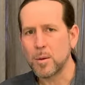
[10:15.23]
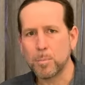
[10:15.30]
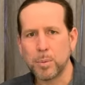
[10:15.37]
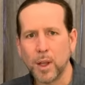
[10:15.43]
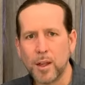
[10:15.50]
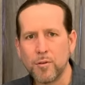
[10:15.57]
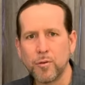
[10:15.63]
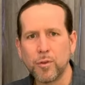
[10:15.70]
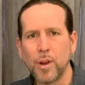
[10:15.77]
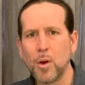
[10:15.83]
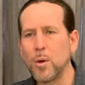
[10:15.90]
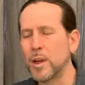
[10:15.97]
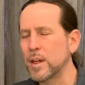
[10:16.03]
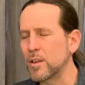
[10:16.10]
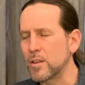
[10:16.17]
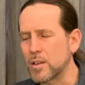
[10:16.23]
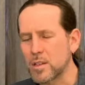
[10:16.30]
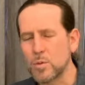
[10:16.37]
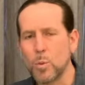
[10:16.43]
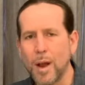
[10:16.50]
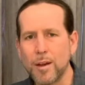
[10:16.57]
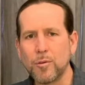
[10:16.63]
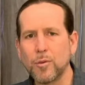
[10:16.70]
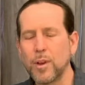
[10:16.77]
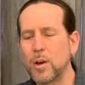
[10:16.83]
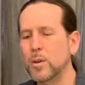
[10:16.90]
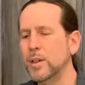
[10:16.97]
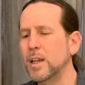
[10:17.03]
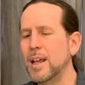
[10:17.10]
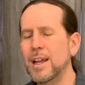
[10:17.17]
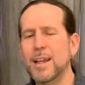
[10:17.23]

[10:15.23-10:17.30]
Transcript: the blood flowing and the sweat flowing.